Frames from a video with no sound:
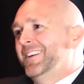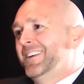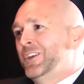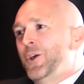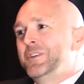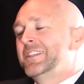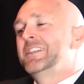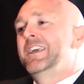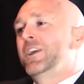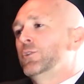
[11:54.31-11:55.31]

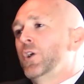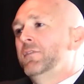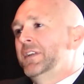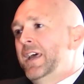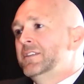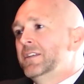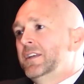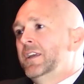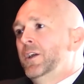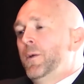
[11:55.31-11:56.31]
It goes off of
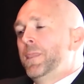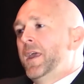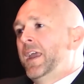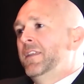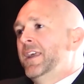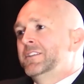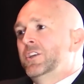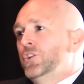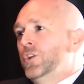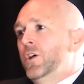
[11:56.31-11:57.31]
density. And next
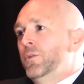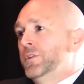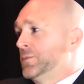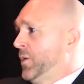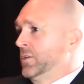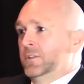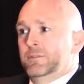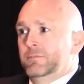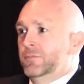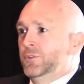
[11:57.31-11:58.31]
thing you know, this
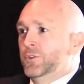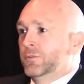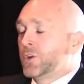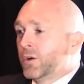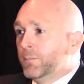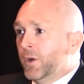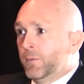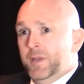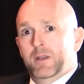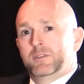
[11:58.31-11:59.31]
person, you're starting to book them
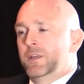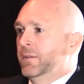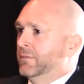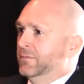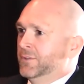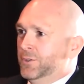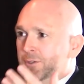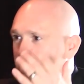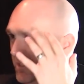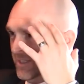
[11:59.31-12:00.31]
in, all of a sudden you
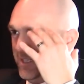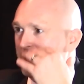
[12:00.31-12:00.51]
can just see the